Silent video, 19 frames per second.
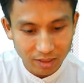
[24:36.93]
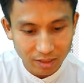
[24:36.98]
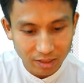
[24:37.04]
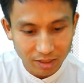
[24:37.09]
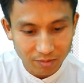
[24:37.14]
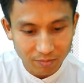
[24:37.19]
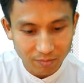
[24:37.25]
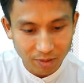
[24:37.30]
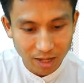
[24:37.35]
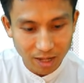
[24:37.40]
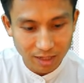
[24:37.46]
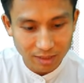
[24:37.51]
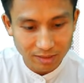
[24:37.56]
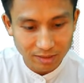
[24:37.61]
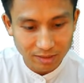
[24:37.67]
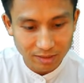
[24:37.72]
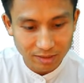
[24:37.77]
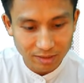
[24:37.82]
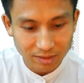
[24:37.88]
it
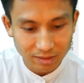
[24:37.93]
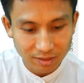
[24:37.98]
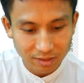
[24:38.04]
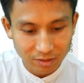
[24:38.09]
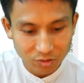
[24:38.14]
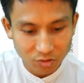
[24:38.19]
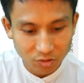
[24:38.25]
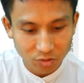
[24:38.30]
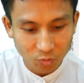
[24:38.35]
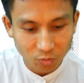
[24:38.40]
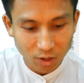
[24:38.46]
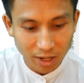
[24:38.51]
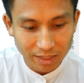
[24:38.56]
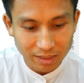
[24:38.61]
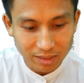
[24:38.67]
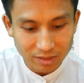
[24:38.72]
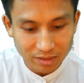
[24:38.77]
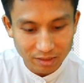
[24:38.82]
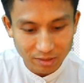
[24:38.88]
passes, so the
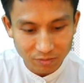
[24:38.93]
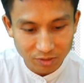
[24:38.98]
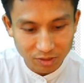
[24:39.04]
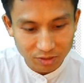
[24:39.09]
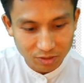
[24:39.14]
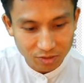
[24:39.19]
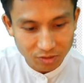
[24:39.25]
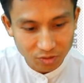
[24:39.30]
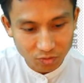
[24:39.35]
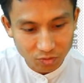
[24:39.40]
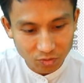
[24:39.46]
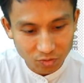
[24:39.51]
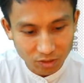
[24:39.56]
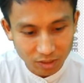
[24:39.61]
y-intercept is 2